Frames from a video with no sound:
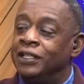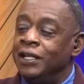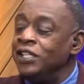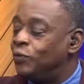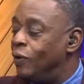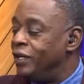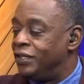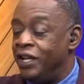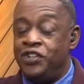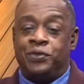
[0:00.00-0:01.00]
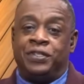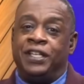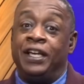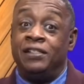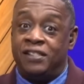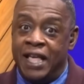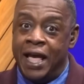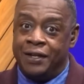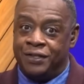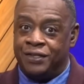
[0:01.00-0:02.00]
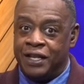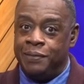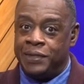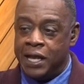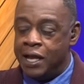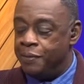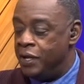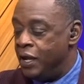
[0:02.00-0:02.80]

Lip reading: This one is interesting and sad at the same time.